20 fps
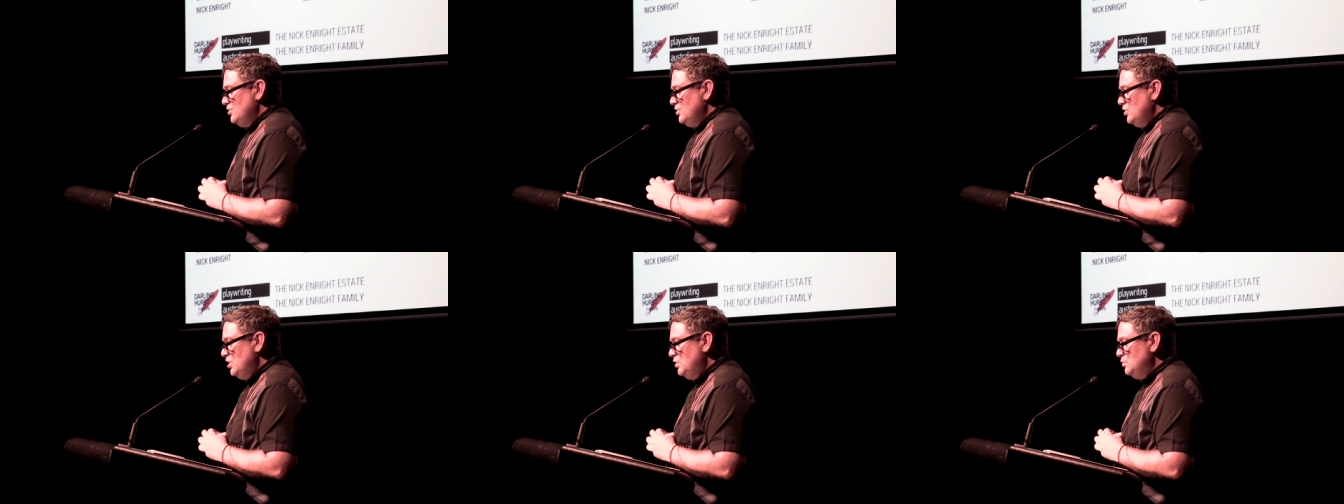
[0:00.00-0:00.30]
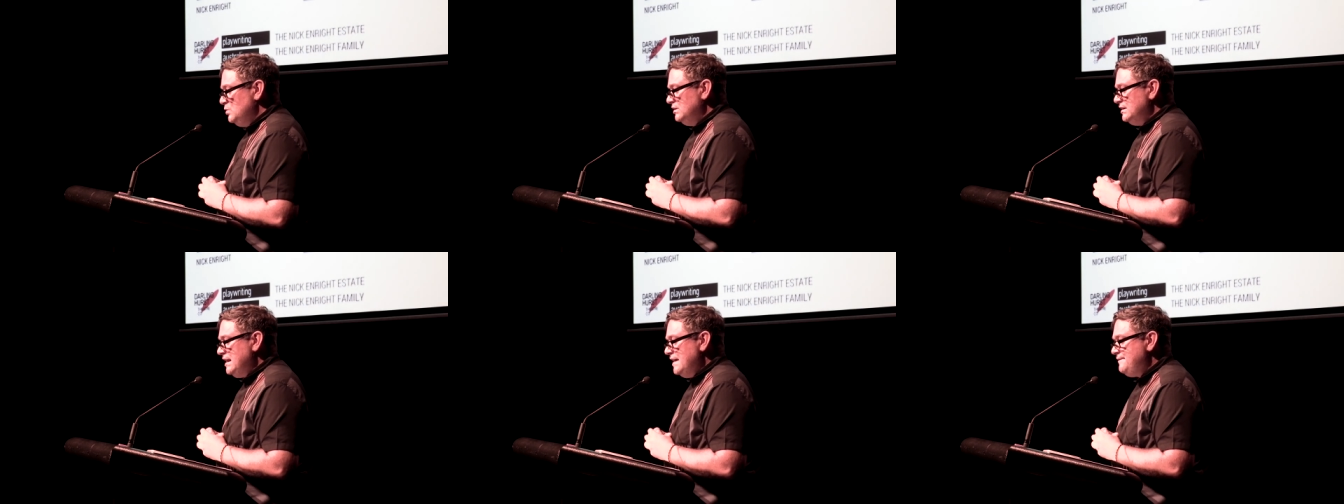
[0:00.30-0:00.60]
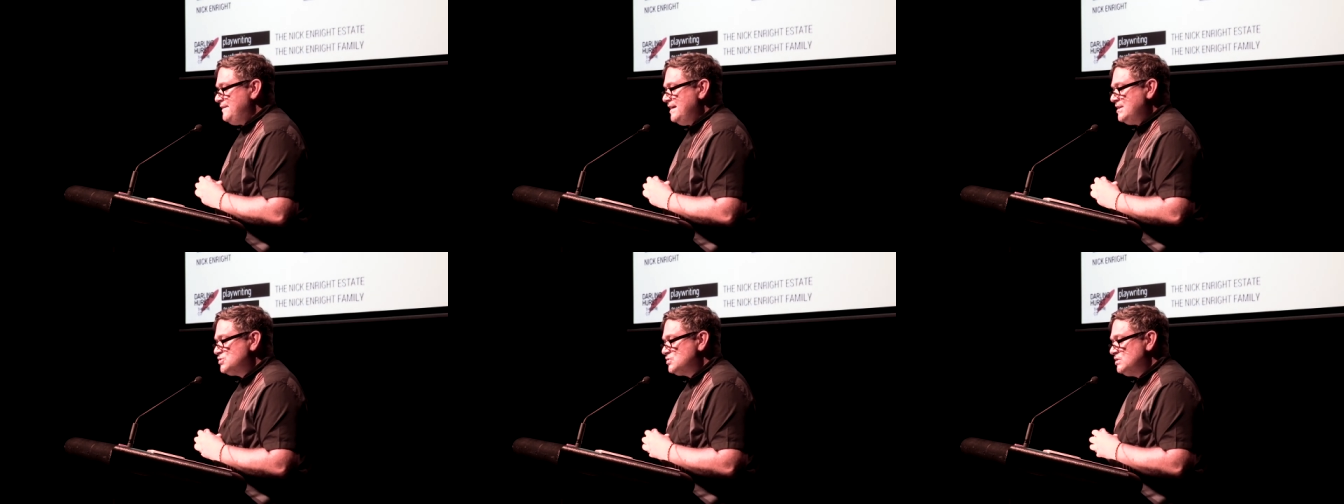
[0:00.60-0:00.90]
who will
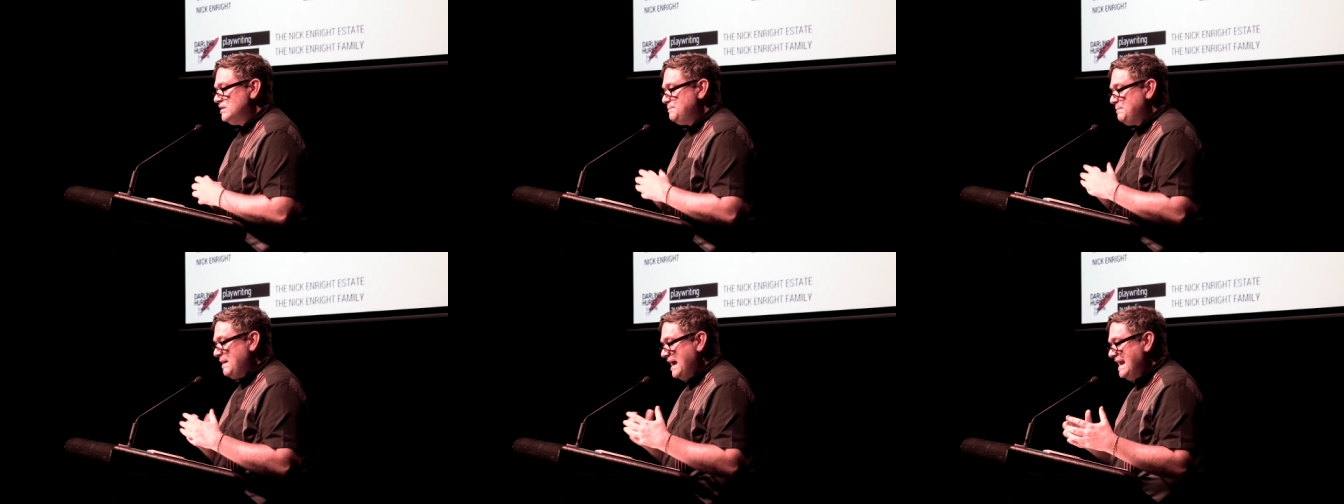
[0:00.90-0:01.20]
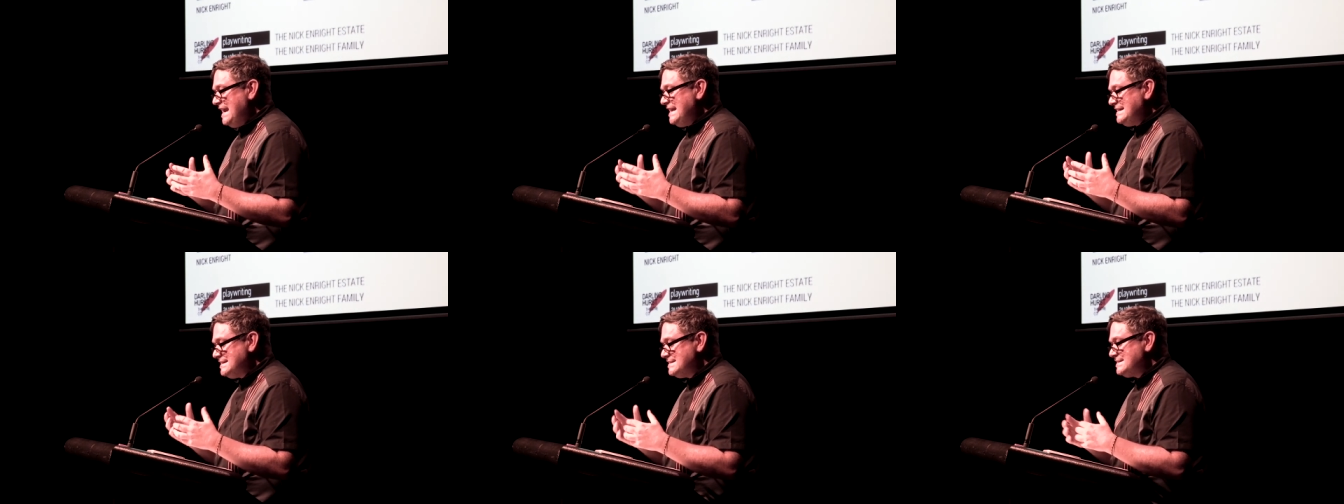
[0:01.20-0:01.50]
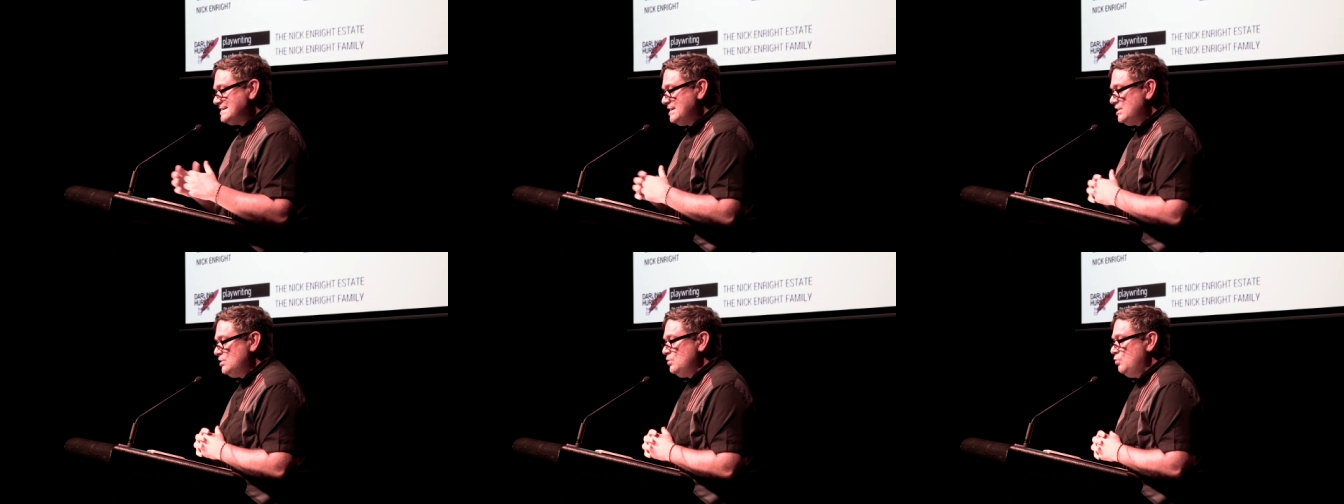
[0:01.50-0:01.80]
eventually pay to
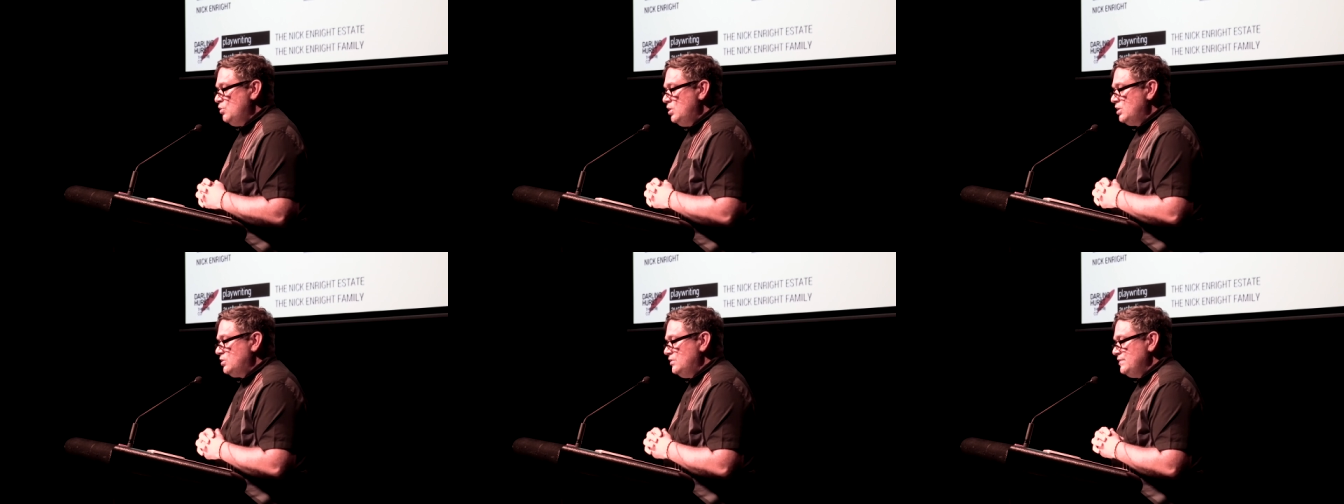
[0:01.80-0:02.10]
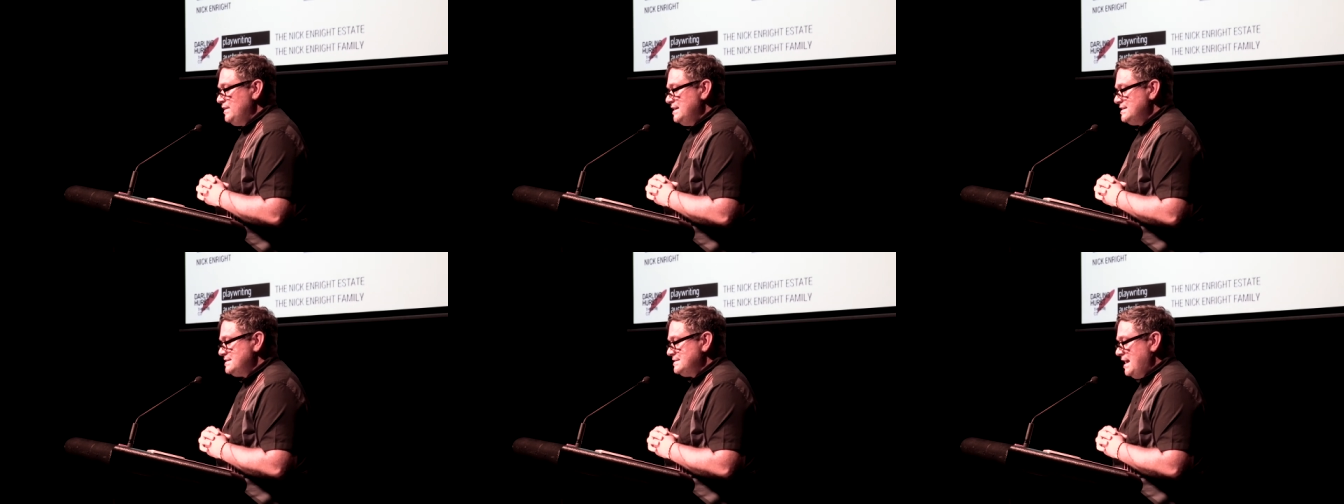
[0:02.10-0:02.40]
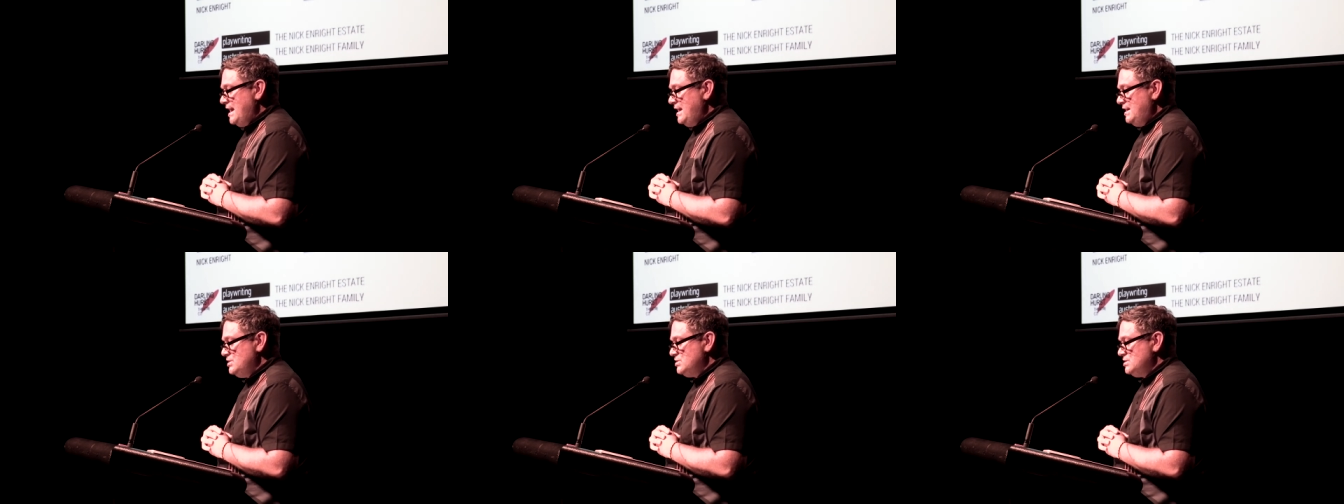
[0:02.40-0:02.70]
see your work on their
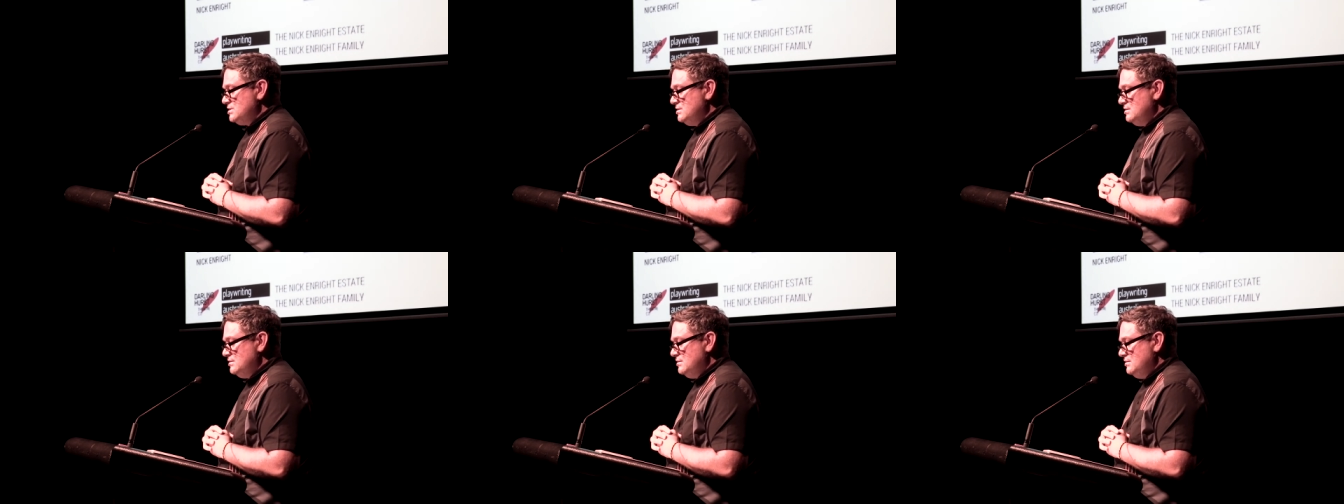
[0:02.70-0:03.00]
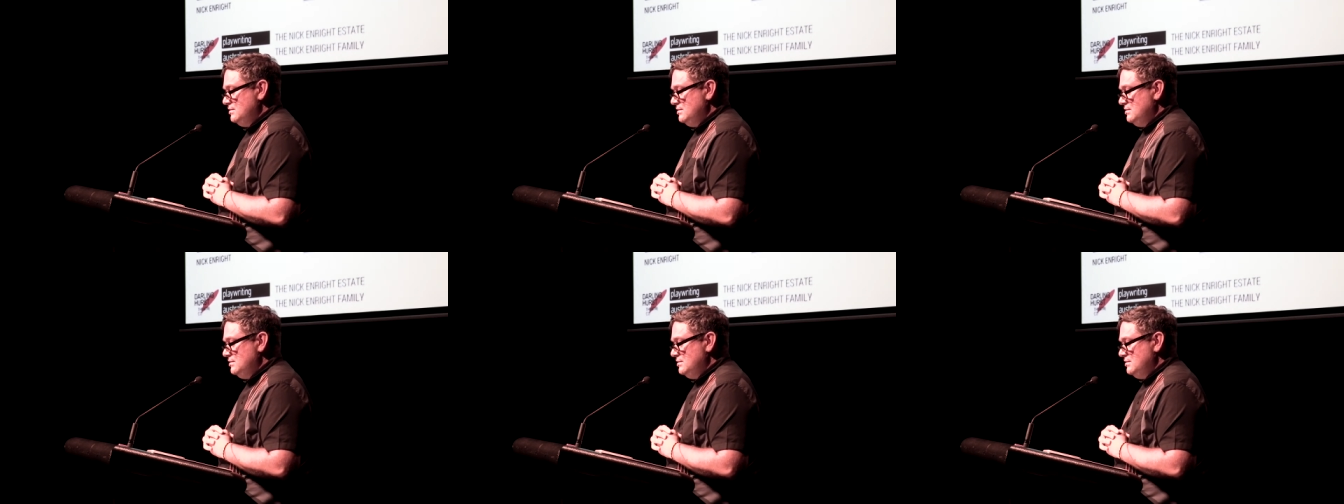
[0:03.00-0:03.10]
stage.